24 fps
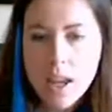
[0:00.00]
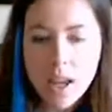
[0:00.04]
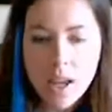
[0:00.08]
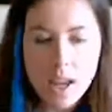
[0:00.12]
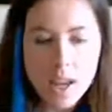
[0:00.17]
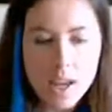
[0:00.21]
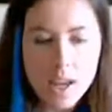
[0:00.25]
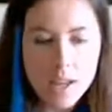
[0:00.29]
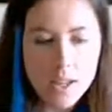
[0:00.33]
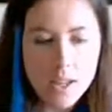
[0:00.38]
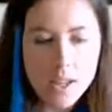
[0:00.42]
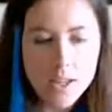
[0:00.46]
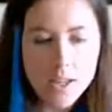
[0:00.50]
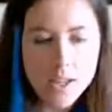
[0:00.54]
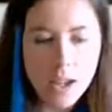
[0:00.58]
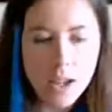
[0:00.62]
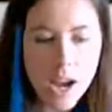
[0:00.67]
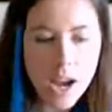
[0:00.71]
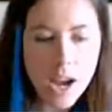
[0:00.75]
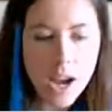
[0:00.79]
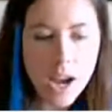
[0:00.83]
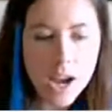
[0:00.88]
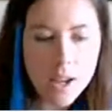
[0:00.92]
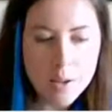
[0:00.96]
And
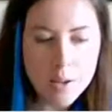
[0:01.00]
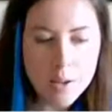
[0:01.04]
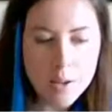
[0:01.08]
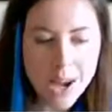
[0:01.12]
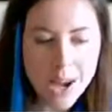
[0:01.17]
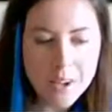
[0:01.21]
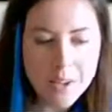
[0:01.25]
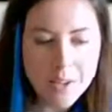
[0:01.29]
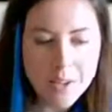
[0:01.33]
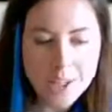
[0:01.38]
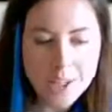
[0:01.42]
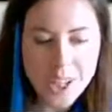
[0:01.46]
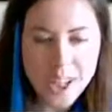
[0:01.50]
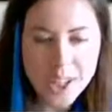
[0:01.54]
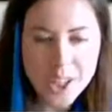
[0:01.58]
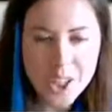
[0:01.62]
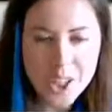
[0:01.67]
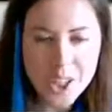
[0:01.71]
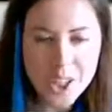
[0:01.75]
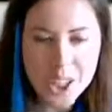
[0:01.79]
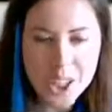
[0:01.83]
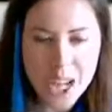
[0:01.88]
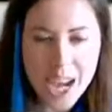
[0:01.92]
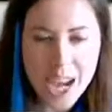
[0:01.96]
I was
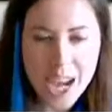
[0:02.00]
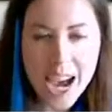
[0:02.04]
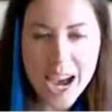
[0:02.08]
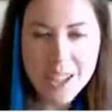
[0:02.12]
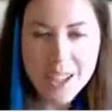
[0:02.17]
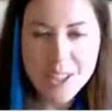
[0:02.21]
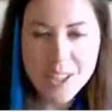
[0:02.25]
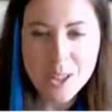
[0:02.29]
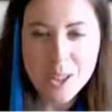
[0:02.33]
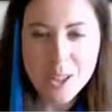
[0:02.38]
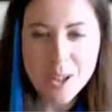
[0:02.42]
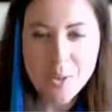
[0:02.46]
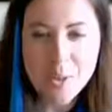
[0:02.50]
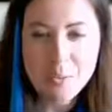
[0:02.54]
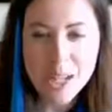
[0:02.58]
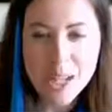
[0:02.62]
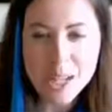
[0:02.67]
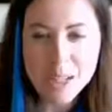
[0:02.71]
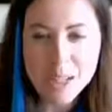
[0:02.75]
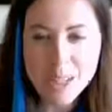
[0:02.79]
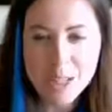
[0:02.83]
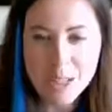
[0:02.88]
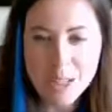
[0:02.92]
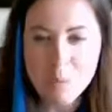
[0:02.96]
actually asked to
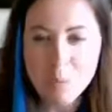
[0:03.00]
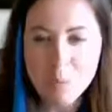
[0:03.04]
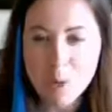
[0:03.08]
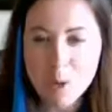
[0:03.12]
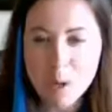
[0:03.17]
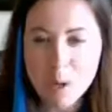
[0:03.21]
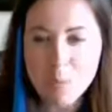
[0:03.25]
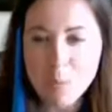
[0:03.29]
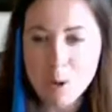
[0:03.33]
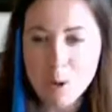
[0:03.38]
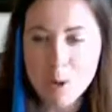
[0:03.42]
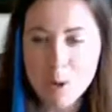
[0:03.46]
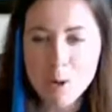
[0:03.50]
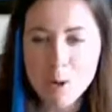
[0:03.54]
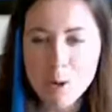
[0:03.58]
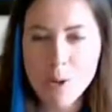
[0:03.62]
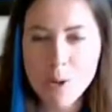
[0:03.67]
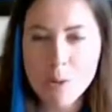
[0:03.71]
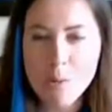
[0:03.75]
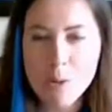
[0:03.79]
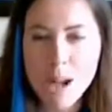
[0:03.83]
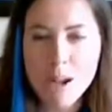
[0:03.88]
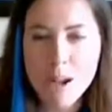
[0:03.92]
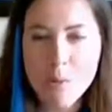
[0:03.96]
make these big
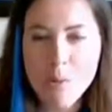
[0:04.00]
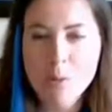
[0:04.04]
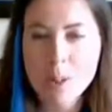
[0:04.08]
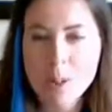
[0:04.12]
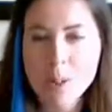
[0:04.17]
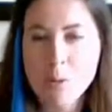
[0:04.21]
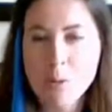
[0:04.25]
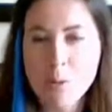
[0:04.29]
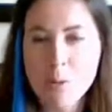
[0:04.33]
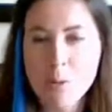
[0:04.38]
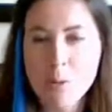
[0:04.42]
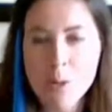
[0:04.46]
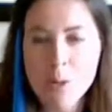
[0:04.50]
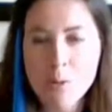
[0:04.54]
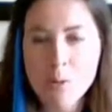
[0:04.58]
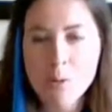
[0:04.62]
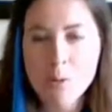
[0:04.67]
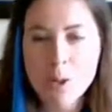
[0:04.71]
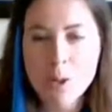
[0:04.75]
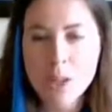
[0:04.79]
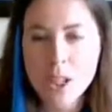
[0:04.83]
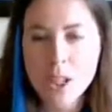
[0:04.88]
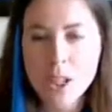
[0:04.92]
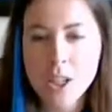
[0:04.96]
poster maps of a
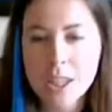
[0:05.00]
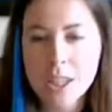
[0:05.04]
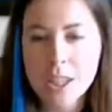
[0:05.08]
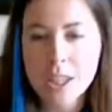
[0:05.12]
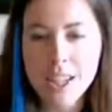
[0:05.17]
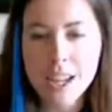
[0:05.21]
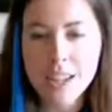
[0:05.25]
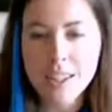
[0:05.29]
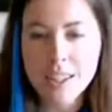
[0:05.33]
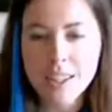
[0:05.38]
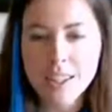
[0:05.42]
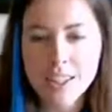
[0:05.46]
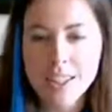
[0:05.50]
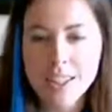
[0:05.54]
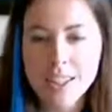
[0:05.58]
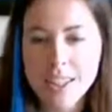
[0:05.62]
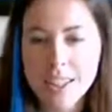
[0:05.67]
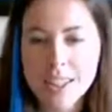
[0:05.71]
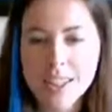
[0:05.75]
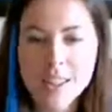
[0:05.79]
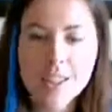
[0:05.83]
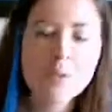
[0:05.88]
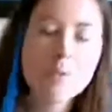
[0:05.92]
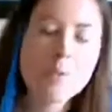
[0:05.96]
refugia analysis
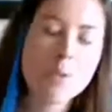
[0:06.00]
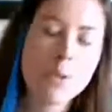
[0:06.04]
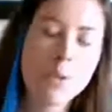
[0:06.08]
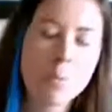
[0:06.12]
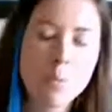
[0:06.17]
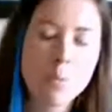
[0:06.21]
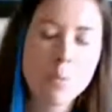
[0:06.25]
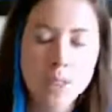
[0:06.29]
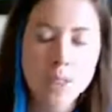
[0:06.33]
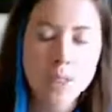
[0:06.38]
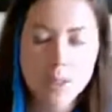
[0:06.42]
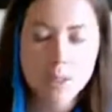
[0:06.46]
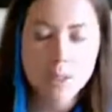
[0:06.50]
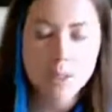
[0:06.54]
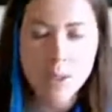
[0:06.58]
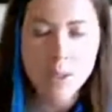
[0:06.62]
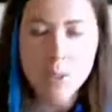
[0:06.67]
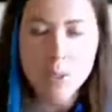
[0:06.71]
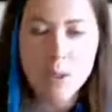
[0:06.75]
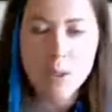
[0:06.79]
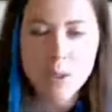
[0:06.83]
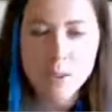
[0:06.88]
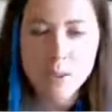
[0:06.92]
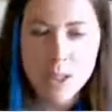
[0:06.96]
I did for
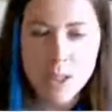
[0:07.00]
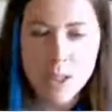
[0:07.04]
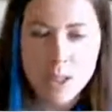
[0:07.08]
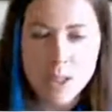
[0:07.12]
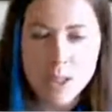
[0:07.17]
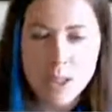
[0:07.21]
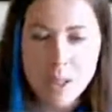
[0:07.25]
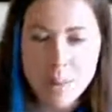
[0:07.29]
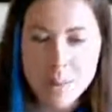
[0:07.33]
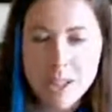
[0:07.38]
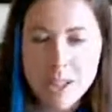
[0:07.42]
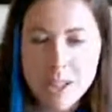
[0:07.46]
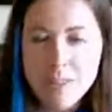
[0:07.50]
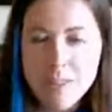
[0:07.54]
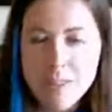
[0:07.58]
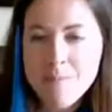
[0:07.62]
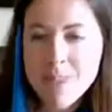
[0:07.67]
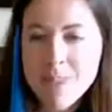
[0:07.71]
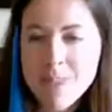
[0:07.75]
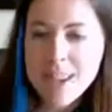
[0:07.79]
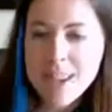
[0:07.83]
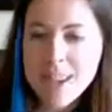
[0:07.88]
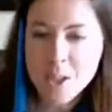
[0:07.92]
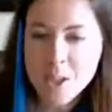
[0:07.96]
Pacific Northwest salmon.
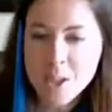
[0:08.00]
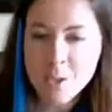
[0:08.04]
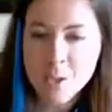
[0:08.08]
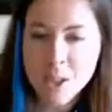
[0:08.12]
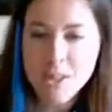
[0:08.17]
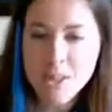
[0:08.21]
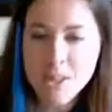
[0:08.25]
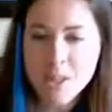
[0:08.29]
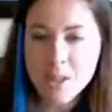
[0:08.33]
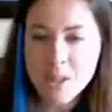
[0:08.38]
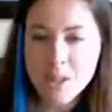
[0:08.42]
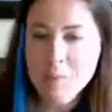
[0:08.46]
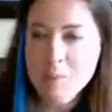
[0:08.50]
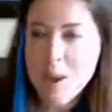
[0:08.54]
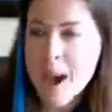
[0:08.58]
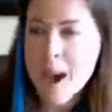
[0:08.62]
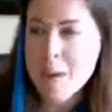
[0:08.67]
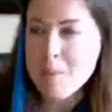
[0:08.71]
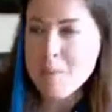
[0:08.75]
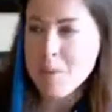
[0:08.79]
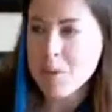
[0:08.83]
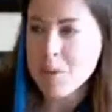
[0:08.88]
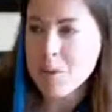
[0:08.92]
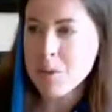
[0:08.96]
So we had these
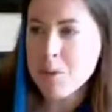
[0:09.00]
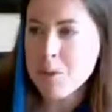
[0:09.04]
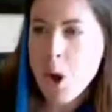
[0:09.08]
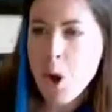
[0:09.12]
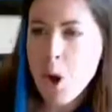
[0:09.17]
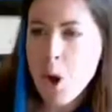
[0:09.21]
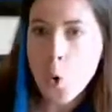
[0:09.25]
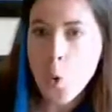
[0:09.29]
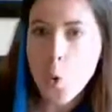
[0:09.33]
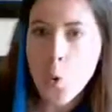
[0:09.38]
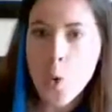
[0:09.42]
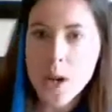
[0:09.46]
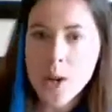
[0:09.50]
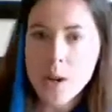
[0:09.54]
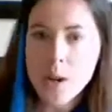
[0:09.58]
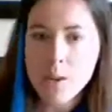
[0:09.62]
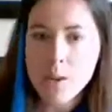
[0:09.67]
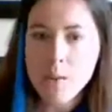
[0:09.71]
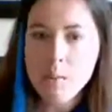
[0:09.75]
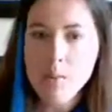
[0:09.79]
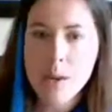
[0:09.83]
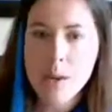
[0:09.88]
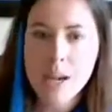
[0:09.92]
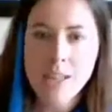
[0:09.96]
maps of where
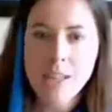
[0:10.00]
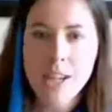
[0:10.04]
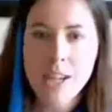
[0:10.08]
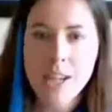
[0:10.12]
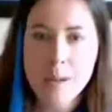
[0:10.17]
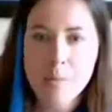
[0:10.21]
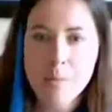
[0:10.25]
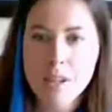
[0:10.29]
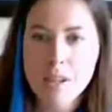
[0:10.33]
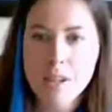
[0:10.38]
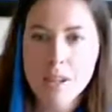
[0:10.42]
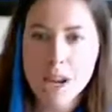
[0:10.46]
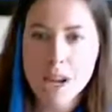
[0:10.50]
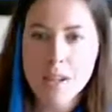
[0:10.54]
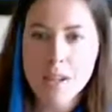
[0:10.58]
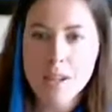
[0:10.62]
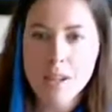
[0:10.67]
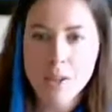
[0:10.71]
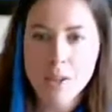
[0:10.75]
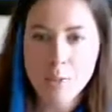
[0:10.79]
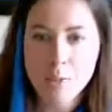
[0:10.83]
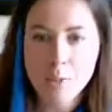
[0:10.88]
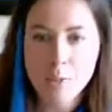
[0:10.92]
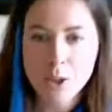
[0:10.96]
the best habitat
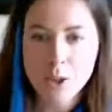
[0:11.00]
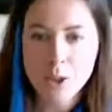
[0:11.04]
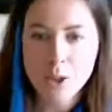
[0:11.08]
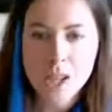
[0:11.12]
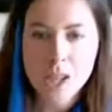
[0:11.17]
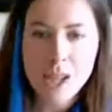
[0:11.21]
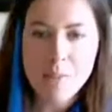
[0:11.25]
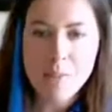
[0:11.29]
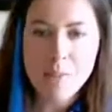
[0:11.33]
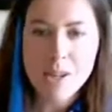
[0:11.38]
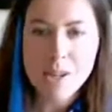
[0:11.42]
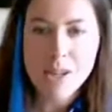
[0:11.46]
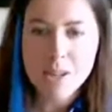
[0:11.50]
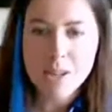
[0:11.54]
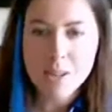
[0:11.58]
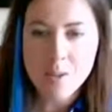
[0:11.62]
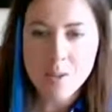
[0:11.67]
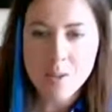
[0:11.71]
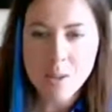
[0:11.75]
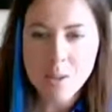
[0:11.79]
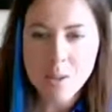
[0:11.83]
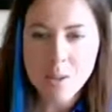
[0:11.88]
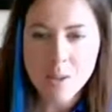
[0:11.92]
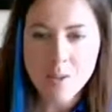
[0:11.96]
is for salmon in the
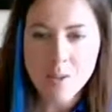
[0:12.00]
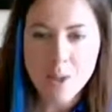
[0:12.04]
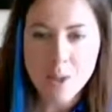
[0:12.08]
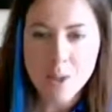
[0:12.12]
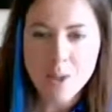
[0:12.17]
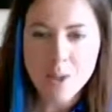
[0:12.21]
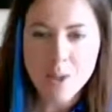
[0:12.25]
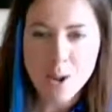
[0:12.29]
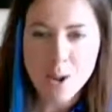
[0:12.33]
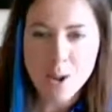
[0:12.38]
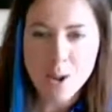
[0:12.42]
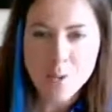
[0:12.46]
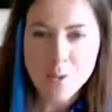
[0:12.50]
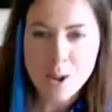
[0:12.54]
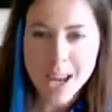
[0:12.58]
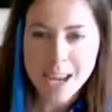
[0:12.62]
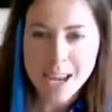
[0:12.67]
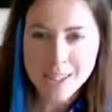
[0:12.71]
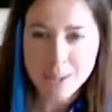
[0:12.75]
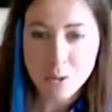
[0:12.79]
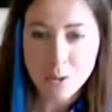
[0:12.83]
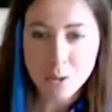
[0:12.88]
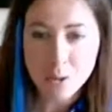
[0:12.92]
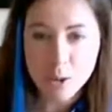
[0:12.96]
Pacific
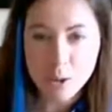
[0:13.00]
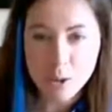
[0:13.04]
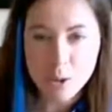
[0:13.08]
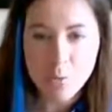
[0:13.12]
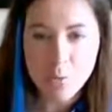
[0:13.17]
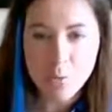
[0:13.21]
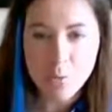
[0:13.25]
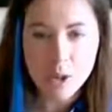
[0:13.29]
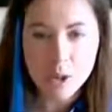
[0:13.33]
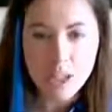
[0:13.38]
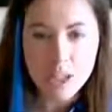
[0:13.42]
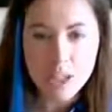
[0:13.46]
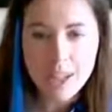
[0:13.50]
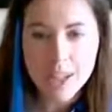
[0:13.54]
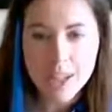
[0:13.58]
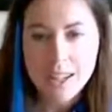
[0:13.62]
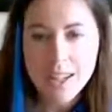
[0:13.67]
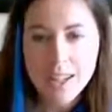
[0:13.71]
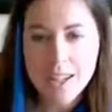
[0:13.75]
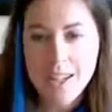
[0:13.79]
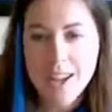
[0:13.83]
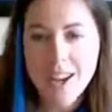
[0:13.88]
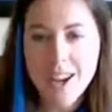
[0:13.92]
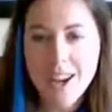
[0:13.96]
Northwest, which is pretty
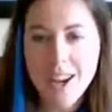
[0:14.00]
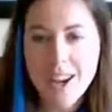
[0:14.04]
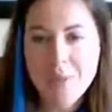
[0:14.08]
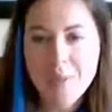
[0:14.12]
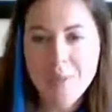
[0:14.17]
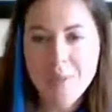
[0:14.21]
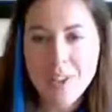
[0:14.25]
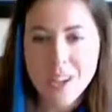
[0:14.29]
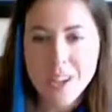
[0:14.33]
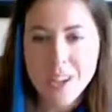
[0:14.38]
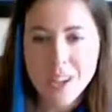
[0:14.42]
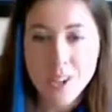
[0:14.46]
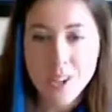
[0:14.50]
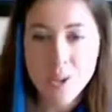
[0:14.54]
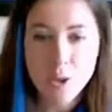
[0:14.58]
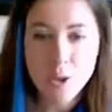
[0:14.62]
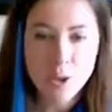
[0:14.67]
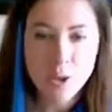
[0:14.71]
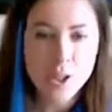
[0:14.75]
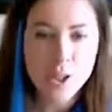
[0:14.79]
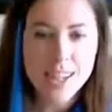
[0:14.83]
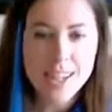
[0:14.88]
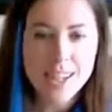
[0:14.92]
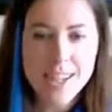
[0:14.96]

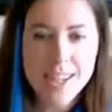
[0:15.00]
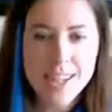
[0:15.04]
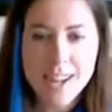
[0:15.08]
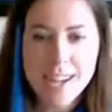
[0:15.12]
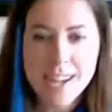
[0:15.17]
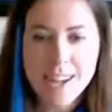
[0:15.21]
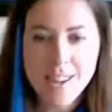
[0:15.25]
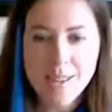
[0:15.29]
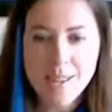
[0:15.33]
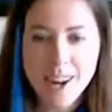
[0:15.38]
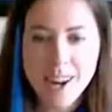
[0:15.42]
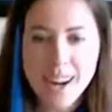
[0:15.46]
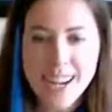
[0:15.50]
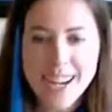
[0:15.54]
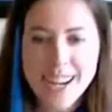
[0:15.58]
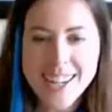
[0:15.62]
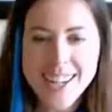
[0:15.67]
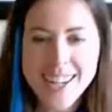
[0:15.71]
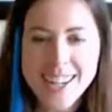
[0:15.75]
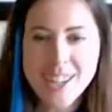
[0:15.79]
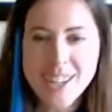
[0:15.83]
interesting data, right?